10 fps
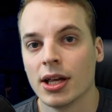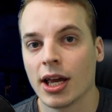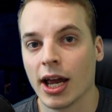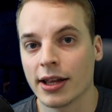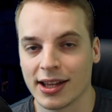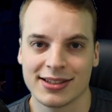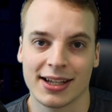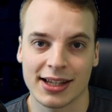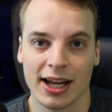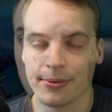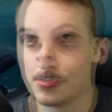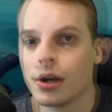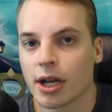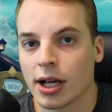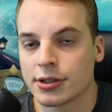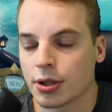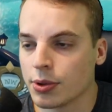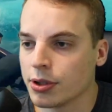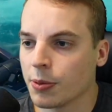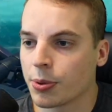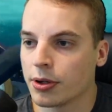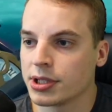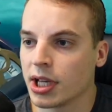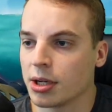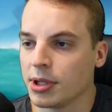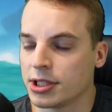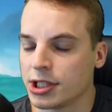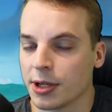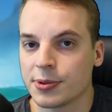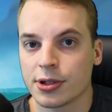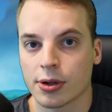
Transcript: and things like that. All right, guys, so when you're approaching enemy ships,